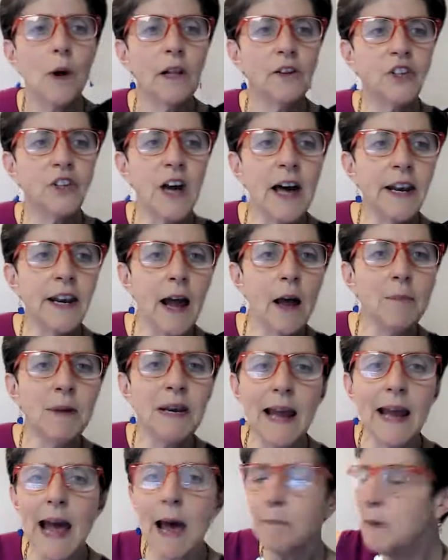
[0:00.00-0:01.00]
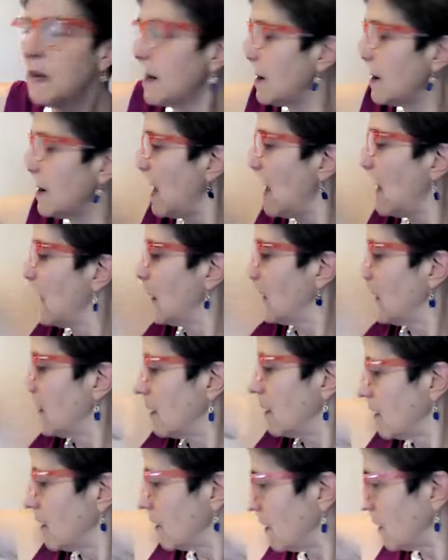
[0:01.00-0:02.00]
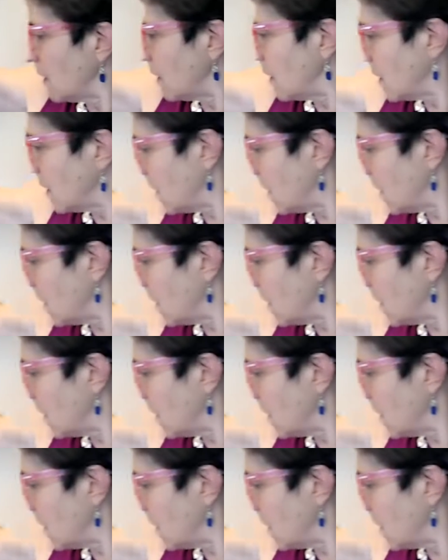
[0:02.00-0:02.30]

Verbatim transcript: why well, oh, Donna, I all mean, of a sudden is this